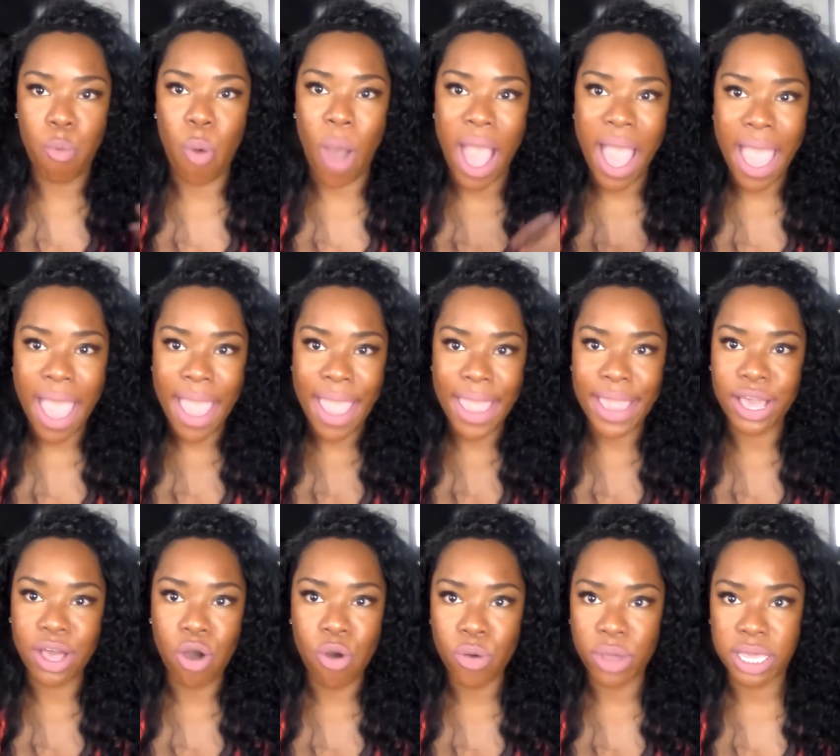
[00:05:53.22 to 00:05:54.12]
why
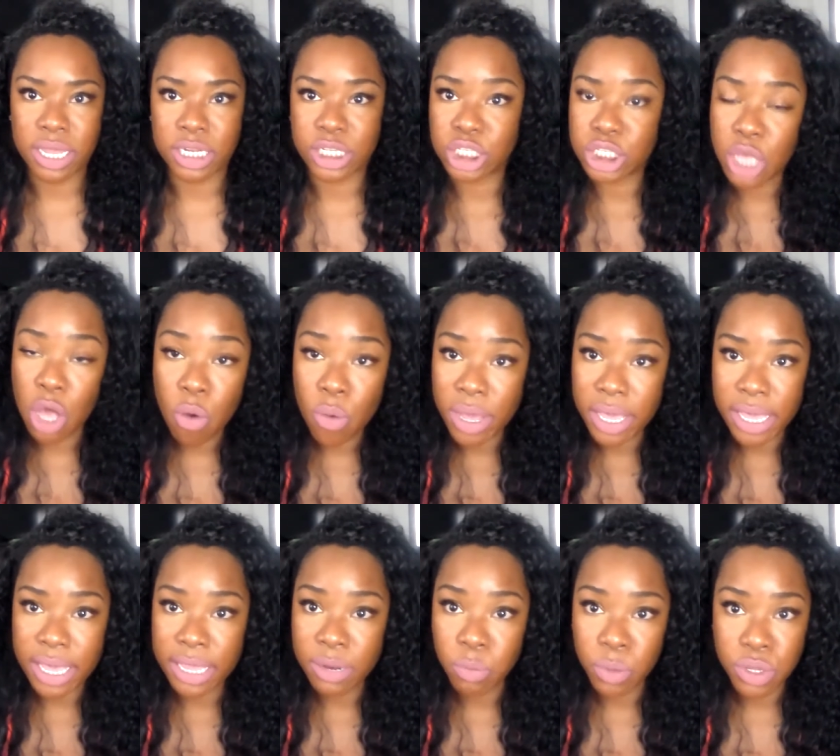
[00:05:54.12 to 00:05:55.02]
go get a
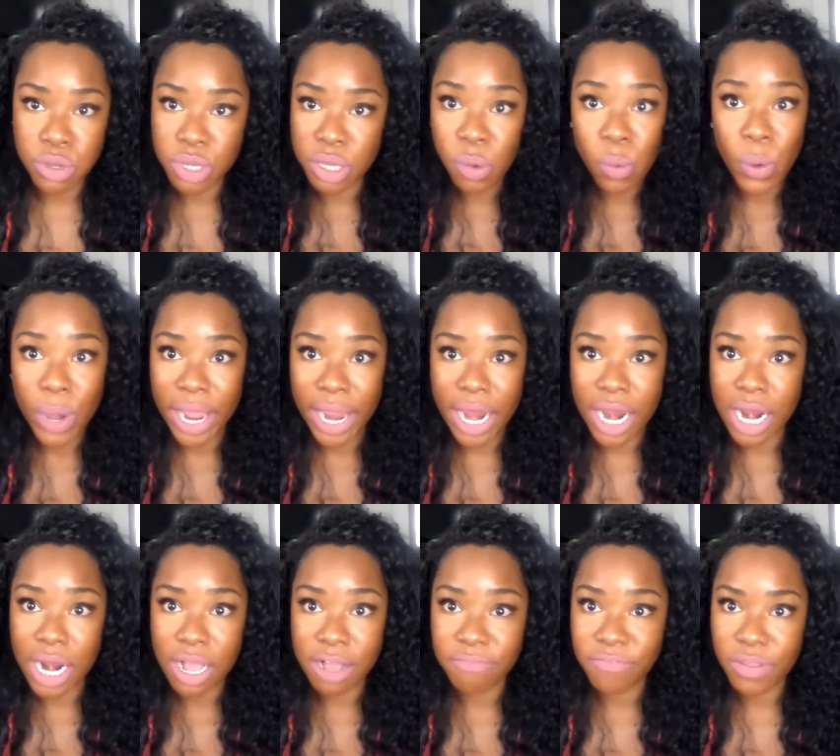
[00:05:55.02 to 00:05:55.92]
sew-in when you can
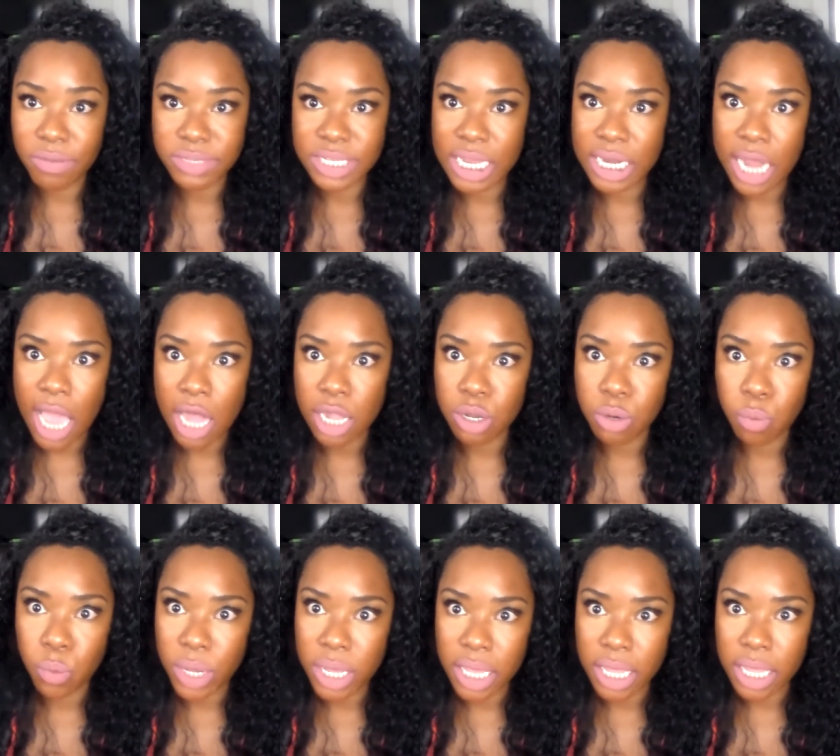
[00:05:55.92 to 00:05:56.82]
wear a fifteen dollar
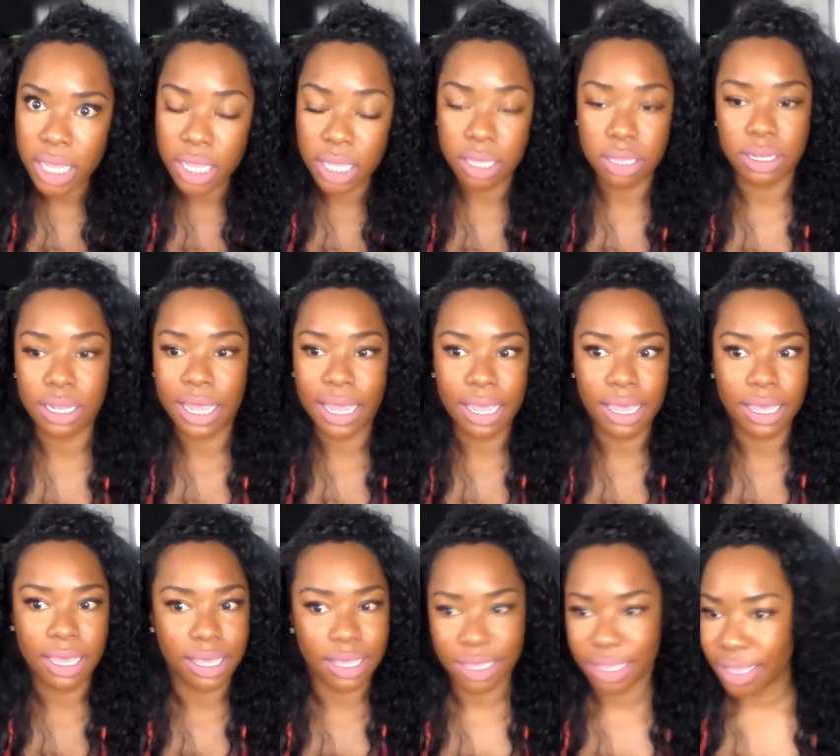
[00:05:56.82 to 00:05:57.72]
wig?
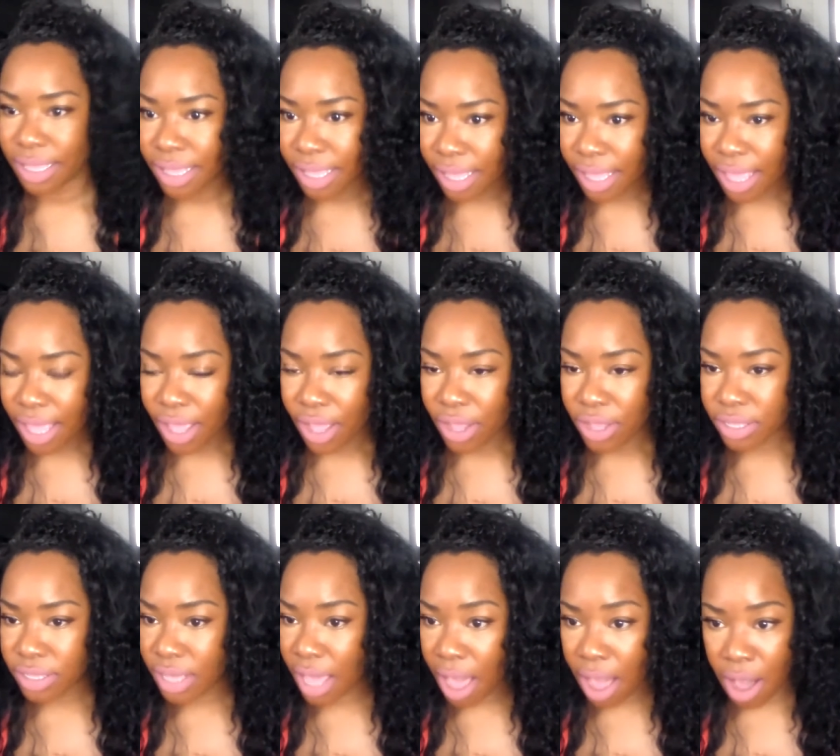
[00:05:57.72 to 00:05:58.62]
Like,
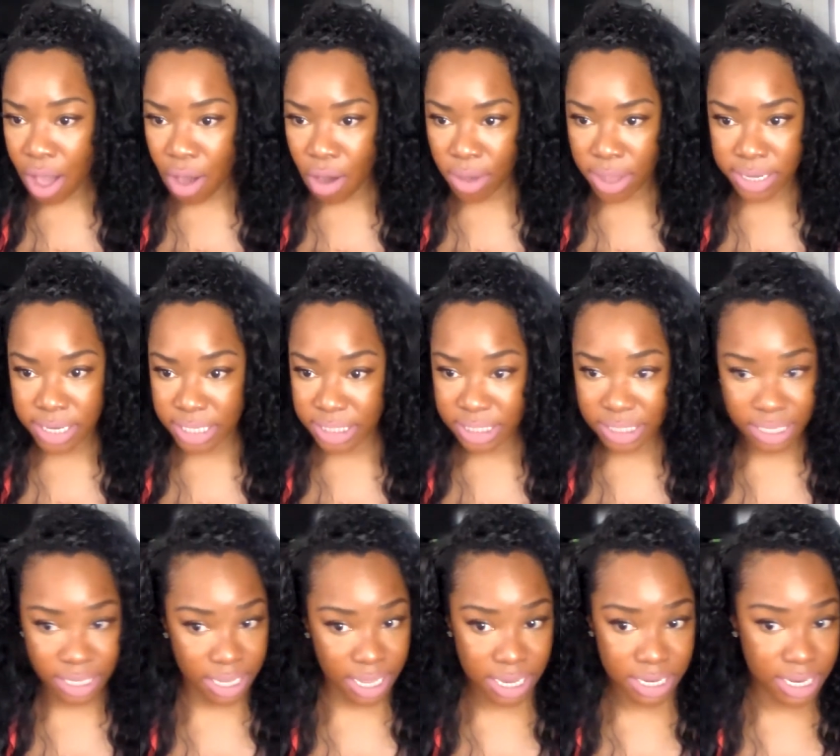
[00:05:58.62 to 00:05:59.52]
y'all, it
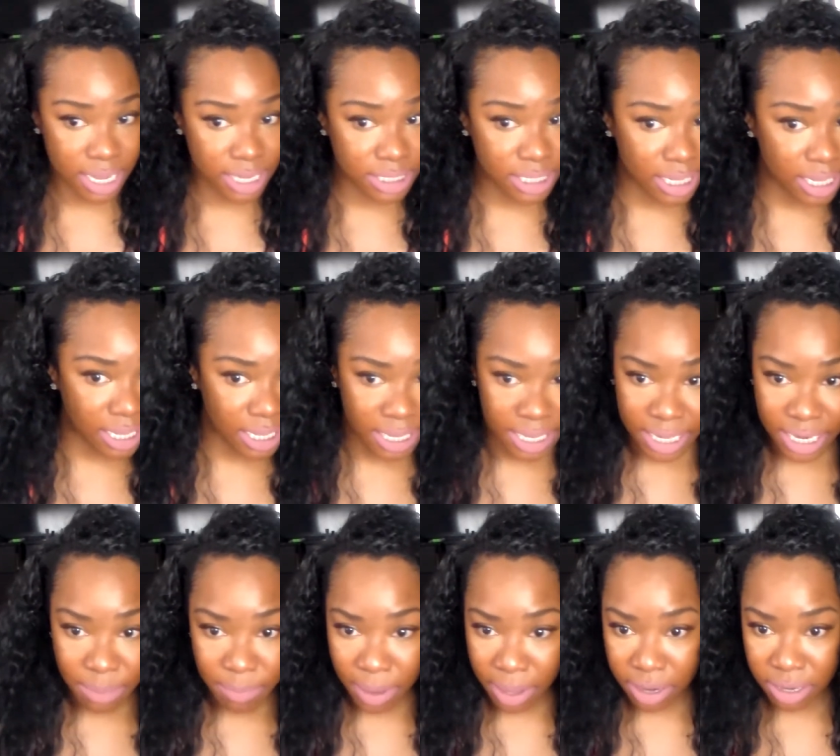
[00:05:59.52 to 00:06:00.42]
doesn't, it doesn't get
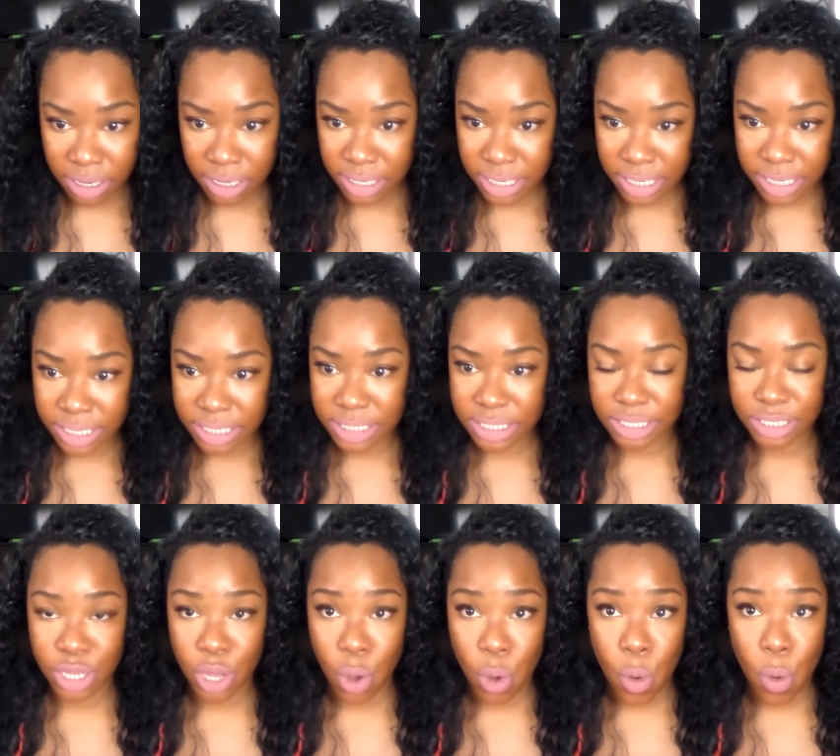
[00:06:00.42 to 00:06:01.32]
any better than
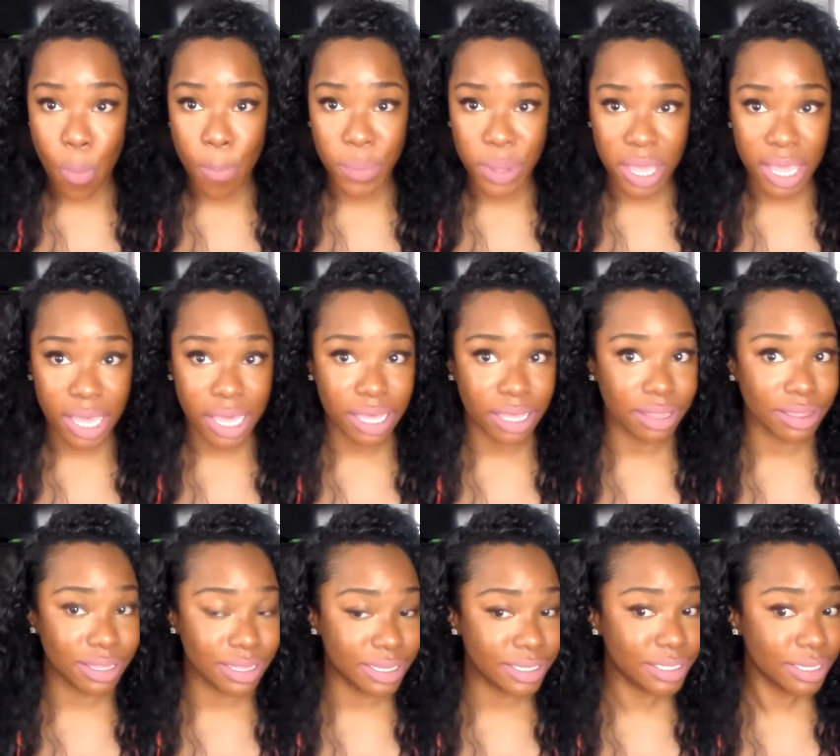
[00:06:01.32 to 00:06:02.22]
this. Go pick
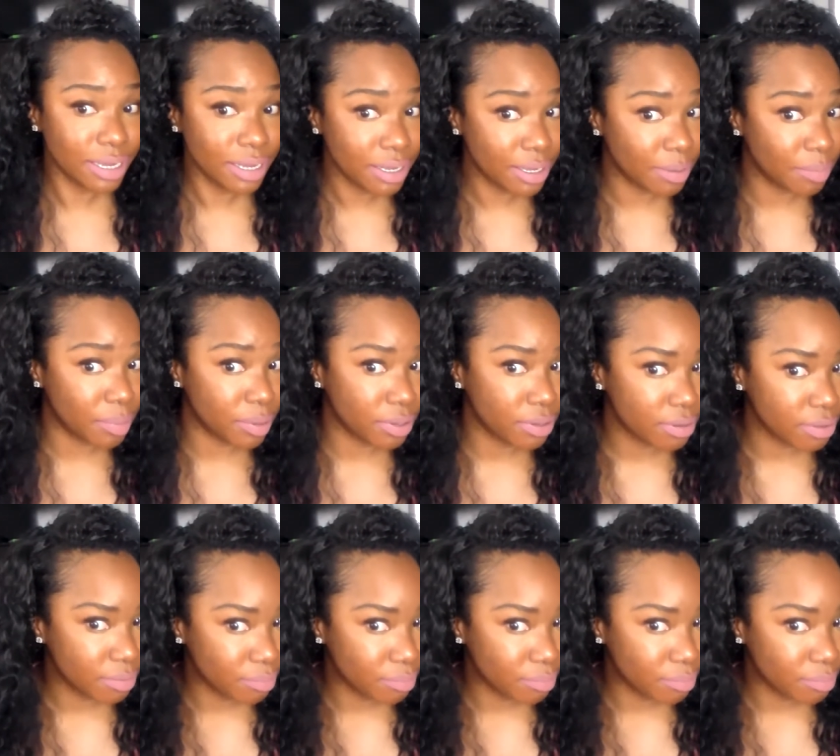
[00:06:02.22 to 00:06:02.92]
this up.